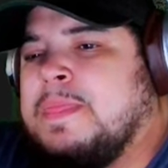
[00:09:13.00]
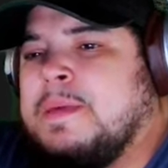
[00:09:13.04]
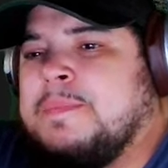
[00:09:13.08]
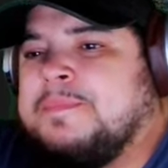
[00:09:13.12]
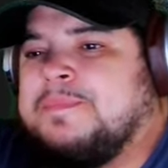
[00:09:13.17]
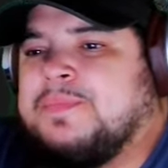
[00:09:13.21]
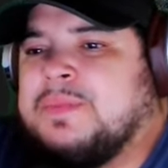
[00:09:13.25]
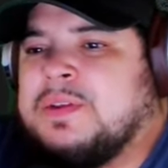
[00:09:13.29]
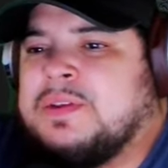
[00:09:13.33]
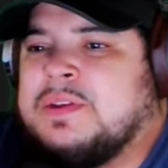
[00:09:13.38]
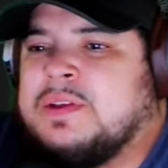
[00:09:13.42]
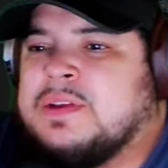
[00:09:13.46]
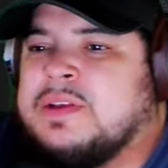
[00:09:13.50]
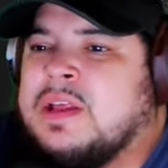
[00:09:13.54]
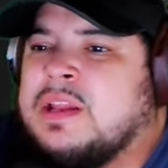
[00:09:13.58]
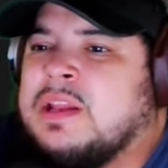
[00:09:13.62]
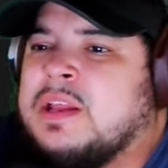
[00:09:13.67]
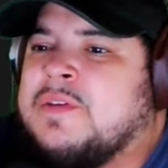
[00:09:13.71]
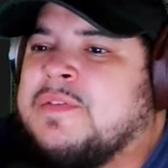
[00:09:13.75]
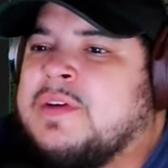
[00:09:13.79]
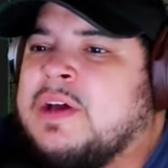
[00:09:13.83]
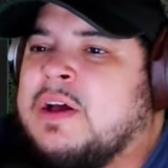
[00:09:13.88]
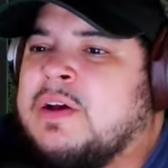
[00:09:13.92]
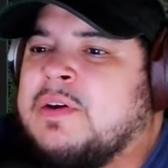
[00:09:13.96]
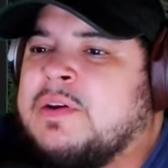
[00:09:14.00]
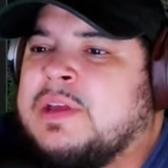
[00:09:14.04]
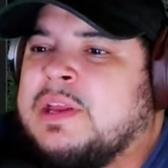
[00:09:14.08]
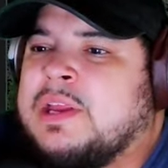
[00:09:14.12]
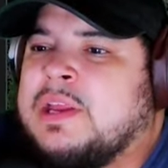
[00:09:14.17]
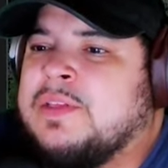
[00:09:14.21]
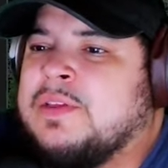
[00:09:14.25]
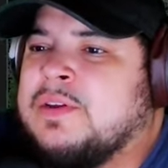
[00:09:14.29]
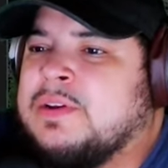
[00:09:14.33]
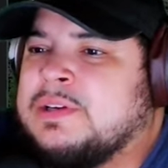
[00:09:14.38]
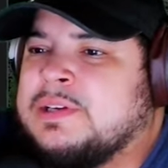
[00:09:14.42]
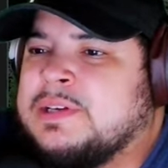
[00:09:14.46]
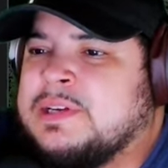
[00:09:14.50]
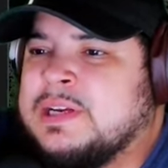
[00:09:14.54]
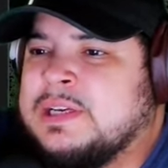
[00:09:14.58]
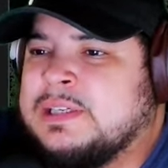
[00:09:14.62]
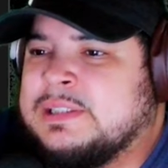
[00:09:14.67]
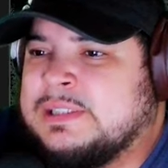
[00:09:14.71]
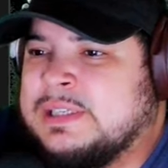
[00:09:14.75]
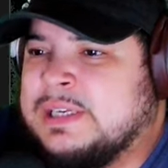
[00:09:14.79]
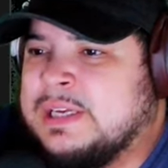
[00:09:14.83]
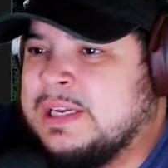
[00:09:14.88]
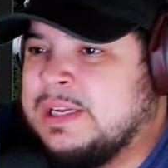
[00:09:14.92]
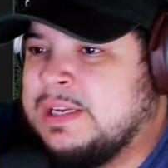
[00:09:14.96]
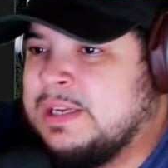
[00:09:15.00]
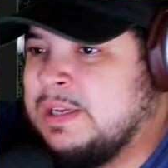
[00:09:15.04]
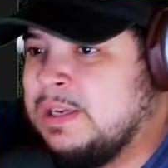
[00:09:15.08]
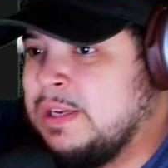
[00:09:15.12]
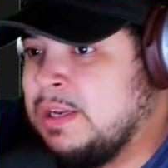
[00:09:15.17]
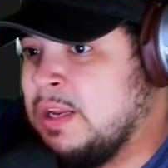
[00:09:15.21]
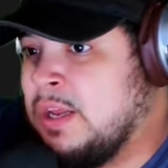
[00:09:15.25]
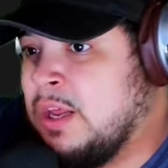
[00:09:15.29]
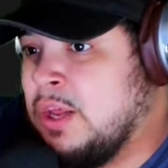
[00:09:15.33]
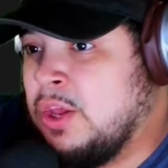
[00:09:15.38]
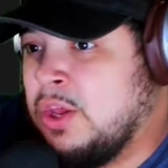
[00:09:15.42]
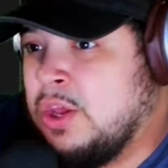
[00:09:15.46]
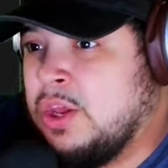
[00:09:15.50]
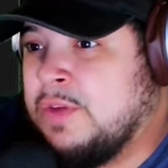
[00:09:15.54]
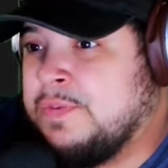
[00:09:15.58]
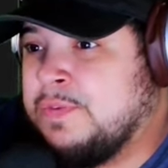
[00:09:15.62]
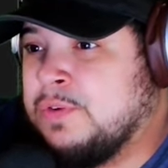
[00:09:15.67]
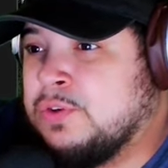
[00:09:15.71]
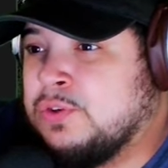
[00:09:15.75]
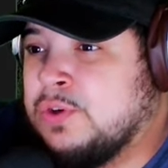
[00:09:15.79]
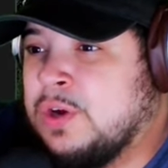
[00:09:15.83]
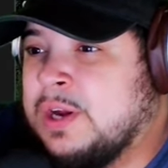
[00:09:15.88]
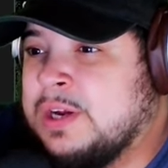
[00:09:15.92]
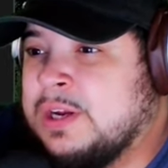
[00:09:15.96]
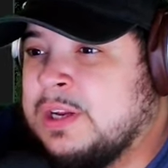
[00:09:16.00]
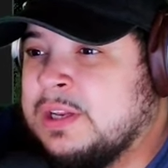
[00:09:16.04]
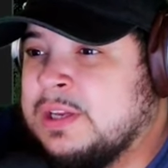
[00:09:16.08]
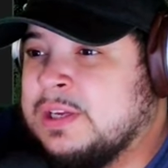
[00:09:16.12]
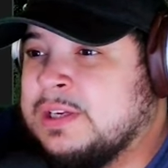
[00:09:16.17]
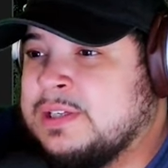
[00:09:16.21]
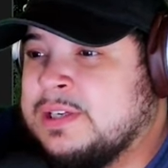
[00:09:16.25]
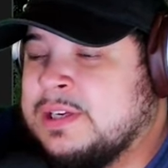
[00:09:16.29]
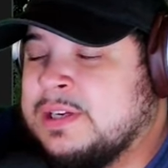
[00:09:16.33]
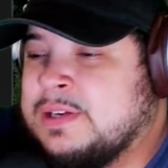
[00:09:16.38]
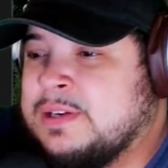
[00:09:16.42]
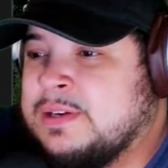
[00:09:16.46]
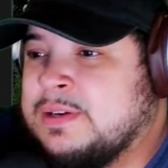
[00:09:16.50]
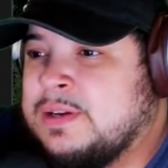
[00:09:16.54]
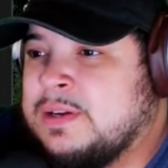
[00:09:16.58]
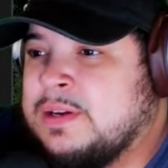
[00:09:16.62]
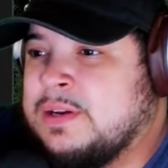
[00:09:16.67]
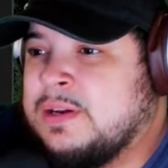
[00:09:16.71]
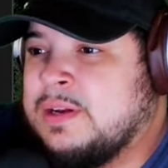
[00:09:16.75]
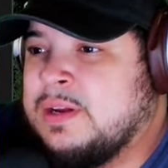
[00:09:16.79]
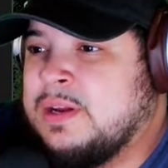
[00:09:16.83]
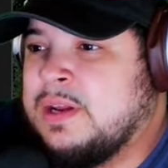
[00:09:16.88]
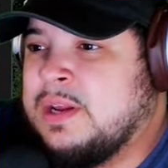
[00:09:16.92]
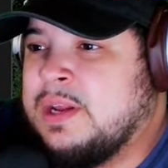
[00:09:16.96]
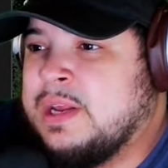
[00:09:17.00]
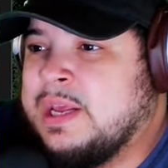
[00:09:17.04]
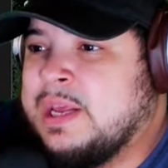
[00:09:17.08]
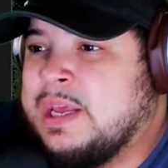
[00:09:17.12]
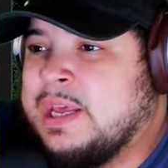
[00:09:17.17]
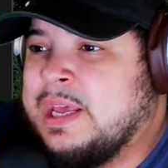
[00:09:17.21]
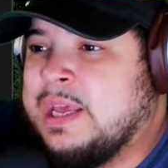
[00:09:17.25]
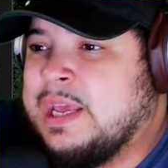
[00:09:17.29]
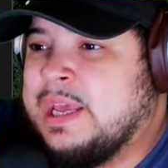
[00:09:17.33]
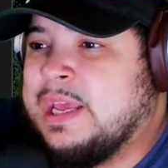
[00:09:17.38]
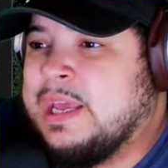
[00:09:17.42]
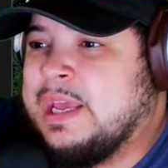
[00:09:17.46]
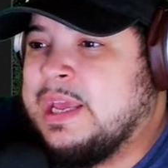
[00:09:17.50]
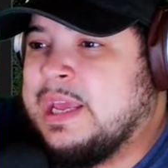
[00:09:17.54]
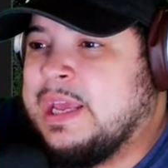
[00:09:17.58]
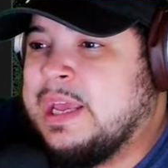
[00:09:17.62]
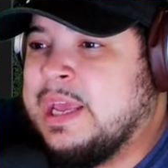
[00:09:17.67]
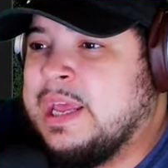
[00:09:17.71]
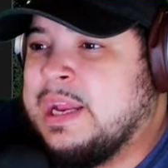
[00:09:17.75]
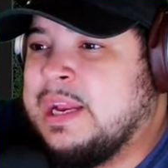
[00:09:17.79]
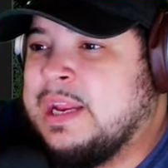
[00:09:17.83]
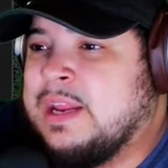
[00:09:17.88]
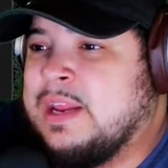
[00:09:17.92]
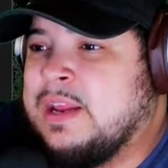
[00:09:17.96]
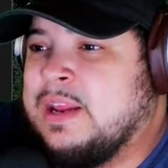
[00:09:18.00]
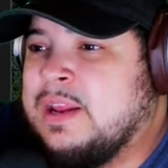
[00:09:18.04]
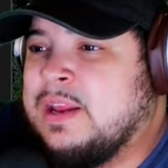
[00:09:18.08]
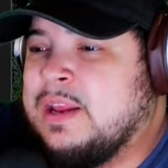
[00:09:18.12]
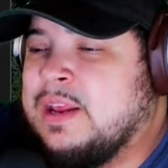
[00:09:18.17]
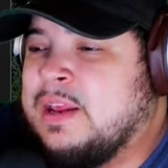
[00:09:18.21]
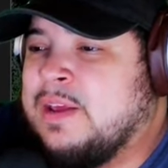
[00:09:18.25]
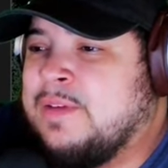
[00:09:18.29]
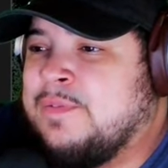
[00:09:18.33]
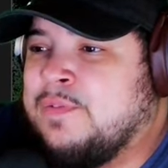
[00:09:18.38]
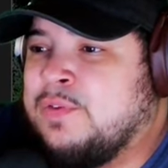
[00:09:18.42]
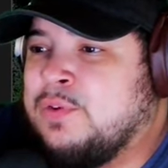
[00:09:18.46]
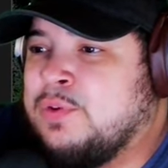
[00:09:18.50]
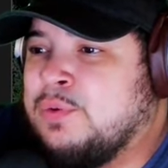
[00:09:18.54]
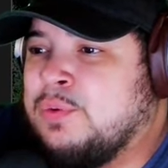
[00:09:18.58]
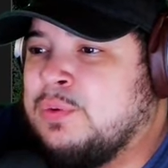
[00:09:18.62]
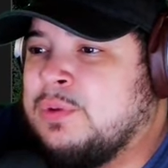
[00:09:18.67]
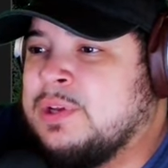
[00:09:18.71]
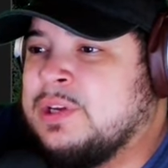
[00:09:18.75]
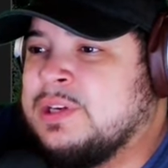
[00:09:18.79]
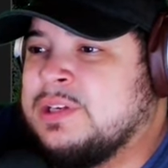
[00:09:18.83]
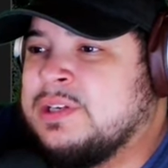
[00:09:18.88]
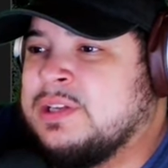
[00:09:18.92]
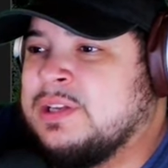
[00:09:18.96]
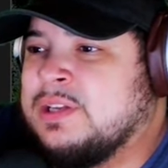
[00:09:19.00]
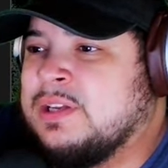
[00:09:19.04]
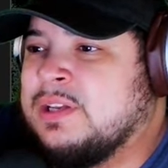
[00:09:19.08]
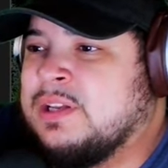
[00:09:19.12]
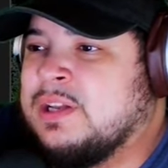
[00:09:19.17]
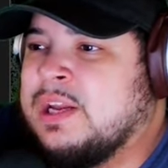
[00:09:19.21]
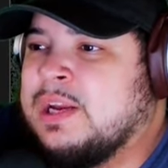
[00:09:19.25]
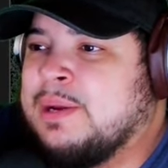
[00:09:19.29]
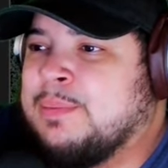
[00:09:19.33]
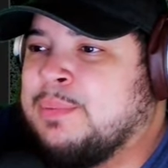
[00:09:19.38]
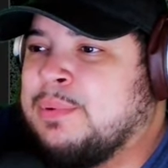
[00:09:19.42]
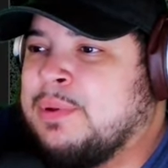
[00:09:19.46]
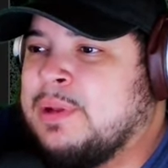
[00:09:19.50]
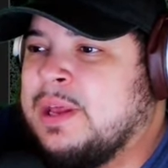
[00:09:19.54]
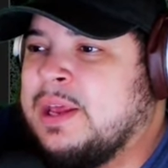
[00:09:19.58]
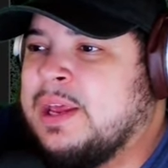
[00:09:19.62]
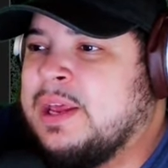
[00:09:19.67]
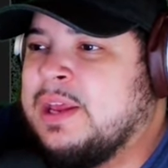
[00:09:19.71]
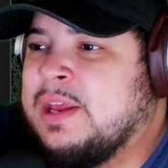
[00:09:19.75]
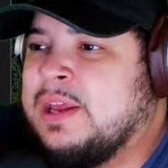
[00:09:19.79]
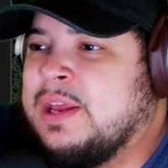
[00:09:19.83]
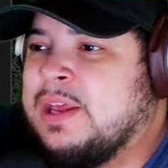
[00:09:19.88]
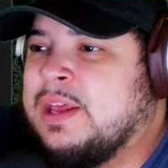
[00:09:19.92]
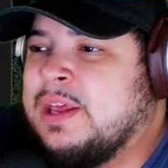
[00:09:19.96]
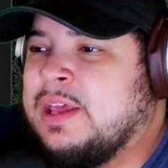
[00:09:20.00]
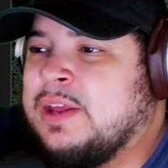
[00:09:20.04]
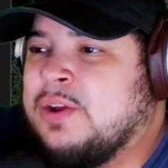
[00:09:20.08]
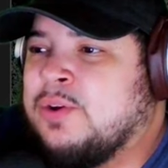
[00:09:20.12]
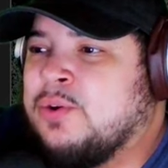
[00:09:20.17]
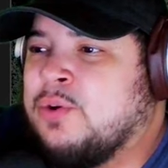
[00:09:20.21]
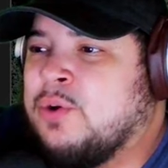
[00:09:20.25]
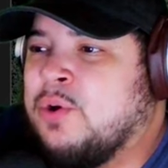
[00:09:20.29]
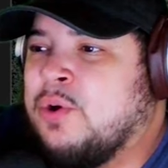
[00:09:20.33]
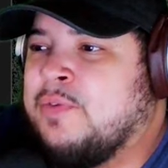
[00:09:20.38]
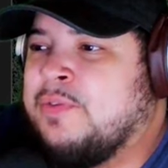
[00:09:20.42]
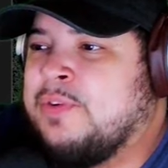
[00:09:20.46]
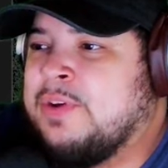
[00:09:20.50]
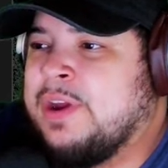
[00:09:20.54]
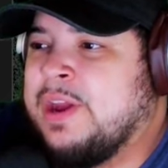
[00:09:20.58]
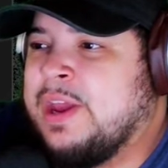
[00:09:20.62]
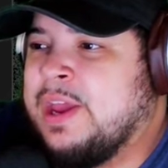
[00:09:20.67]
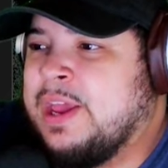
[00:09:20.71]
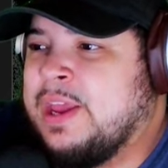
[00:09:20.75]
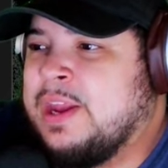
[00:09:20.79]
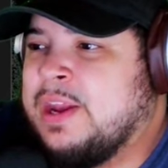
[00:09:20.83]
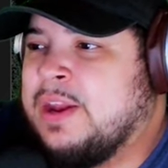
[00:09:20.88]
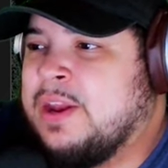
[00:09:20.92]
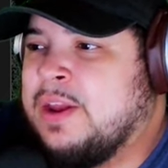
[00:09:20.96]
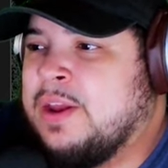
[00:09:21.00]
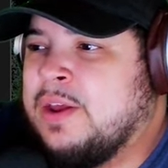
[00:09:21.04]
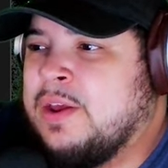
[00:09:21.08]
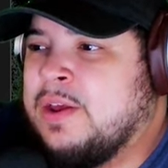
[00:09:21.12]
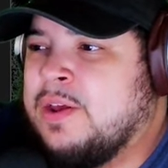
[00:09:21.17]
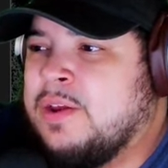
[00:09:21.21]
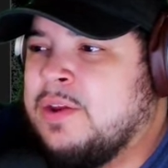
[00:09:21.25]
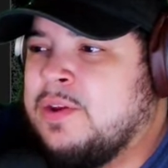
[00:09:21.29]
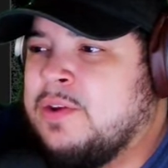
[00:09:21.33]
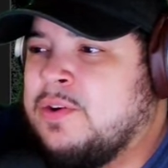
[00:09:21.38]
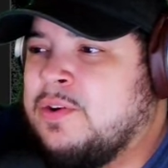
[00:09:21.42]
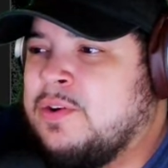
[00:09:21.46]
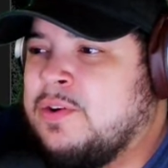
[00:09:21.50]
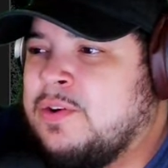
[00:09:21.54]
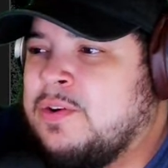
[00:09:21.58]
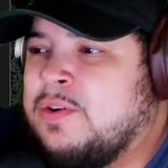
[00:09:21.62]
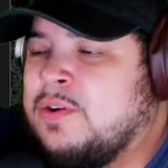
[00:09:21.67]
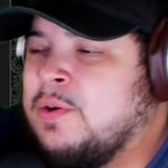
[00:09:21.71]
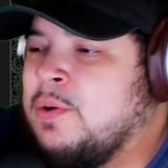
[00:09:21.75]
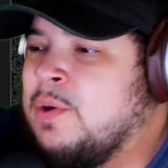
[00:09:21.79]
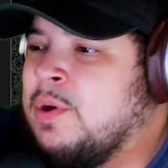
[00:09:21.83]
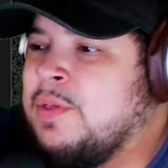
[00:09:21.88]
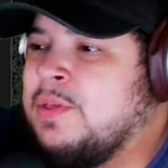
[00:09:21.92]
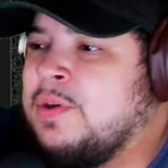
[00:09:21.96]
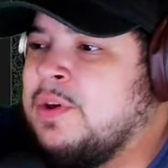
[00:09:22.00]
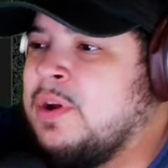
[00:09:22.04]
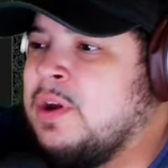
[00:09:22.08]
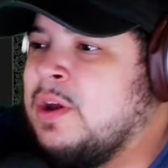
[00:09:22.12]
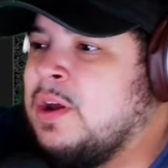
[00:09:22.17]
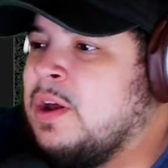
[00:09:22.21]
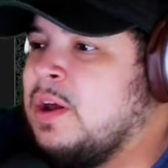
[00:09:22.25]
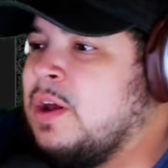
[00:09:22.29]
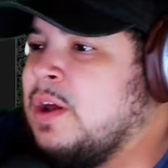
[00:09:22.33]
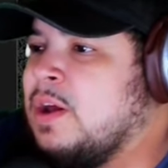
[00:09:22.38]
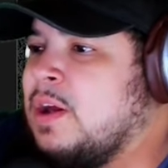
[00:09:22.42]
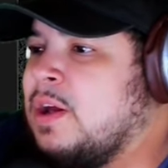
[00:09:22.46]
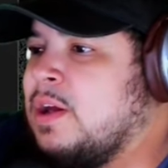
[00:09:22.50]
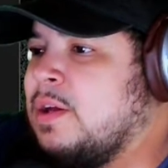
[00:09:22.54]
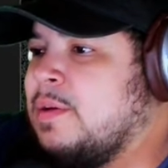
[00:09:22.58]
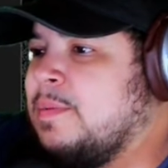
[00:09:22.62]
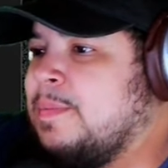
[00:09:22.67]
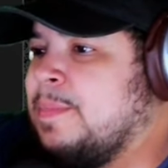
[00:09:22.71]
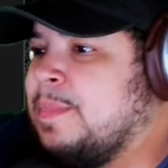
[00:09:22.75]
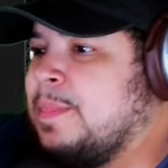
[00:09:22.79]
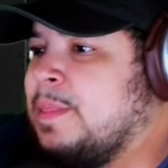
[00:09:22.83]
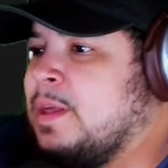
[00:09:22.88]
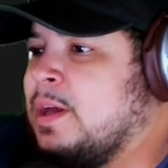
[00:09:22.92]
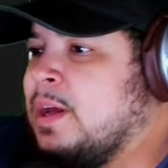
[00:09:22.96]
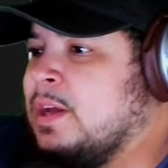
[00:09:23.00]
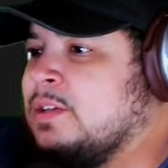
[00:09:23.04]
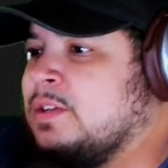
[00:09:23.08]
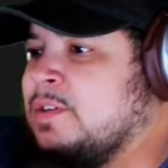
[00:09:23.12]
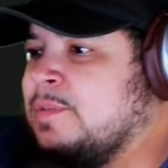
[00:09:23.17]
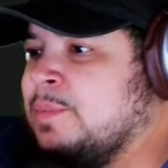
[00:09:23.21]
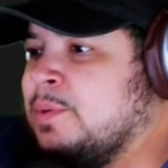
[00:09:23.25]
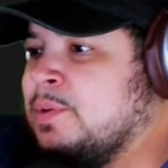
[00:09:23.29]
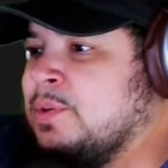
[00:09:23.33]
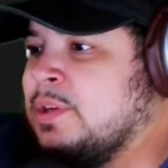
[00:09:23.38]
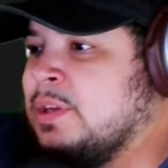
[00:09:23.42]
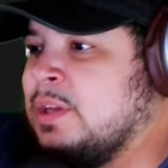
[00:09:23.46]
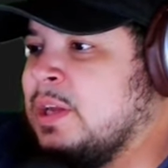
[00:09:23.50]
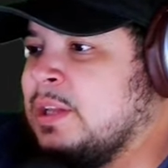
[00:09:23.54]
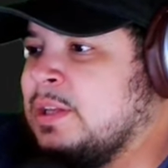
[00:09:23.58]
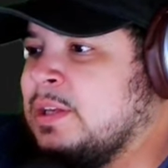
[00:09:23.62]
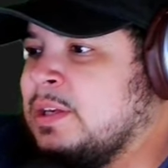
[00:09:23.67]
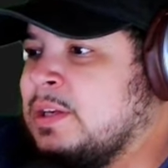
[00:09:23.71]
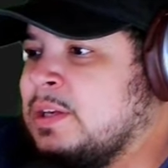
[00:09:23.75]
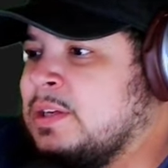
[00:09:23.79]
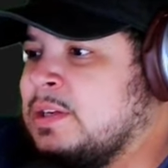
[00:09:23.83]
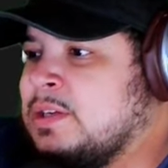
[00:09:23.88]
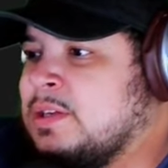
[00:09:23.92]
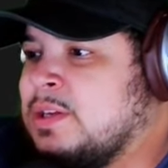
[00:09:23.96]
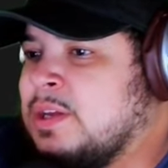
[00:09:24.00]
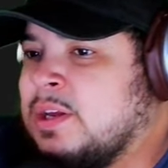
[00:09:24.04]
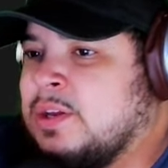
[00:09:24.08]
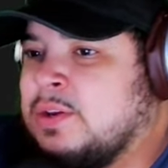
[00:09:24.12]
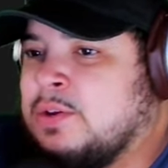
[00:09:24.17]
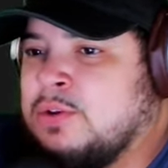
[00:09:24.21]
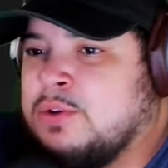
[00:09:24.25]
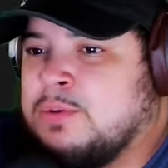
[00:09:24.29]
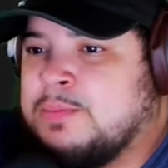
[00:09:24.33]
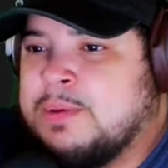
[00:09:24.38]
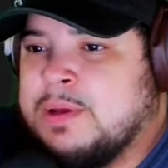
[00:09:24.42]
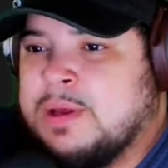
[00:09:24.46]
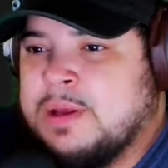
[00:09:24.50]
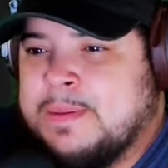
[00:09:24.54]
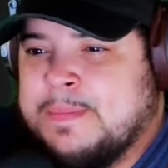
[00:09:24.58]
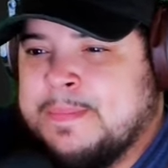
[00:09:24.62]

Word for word: It says, I love how it either sinks in if you try to listen, and if you just let it play, it'll go over your head. No other uh, kinds of music like this. Thank you, Lupe.